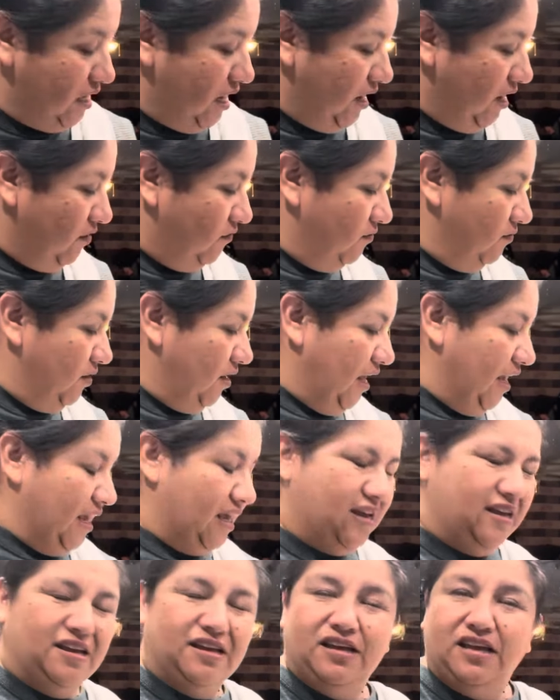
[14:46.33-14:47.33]

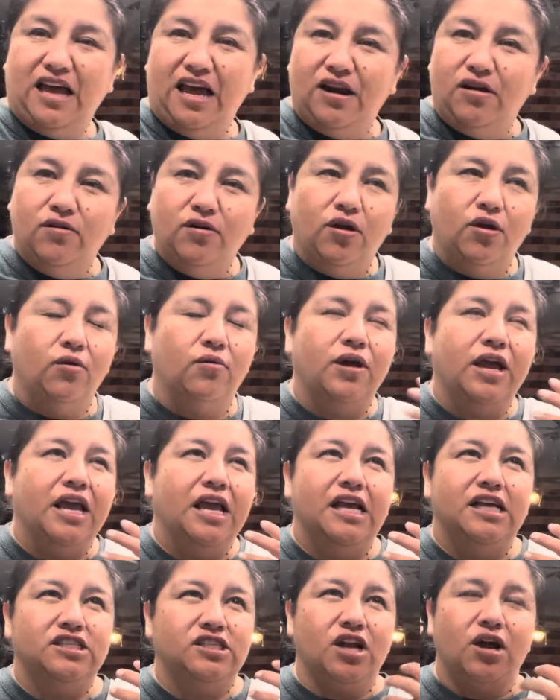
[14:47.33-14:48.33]

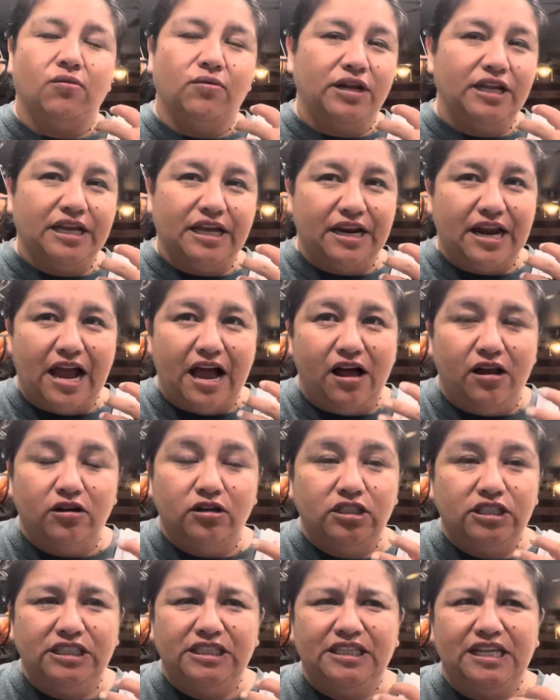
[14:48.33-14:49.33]
It's not really an
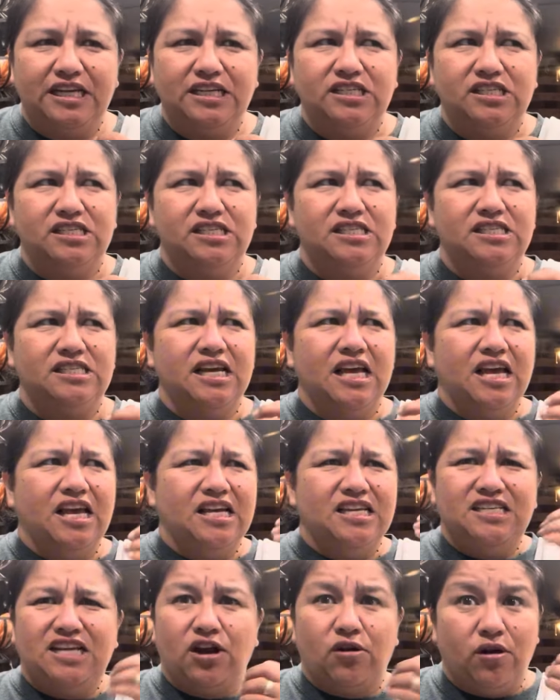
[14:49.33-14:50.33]
allergy. They just
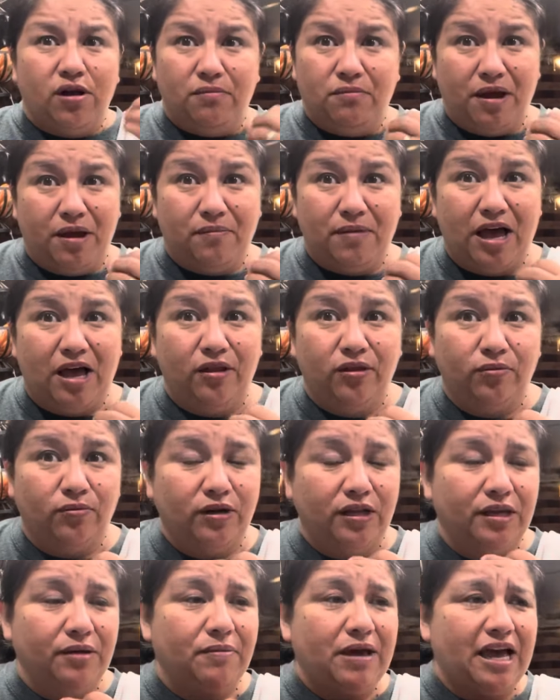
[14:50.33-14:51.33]
tear up my mouth
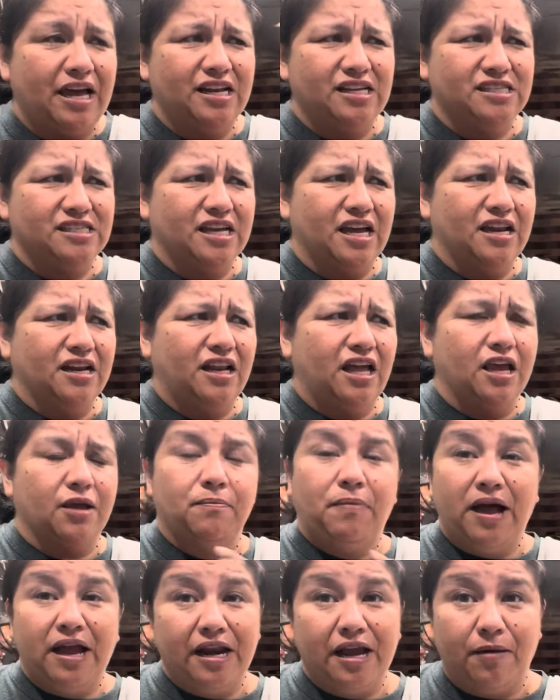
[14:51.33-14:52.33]
really bad. It's kind of like
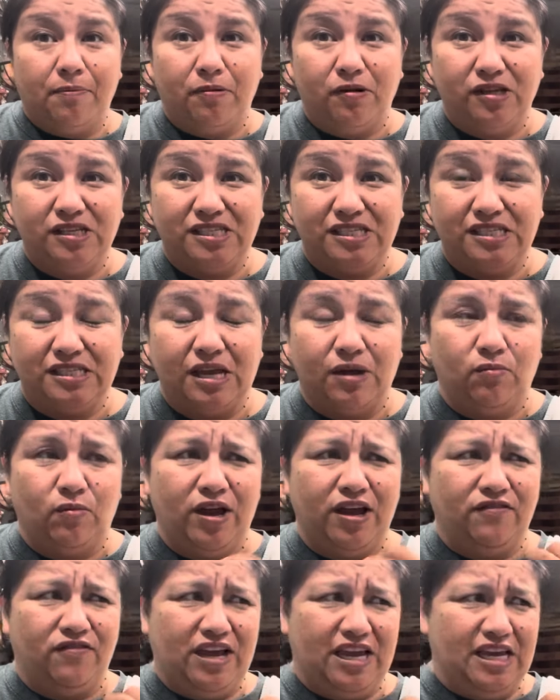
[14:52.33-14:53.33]
pineapple is the same way
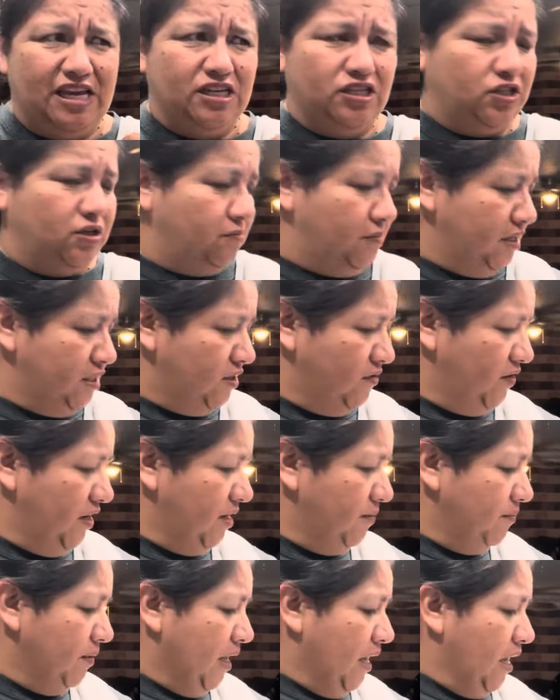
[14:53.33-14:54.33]
if I eat too much of it.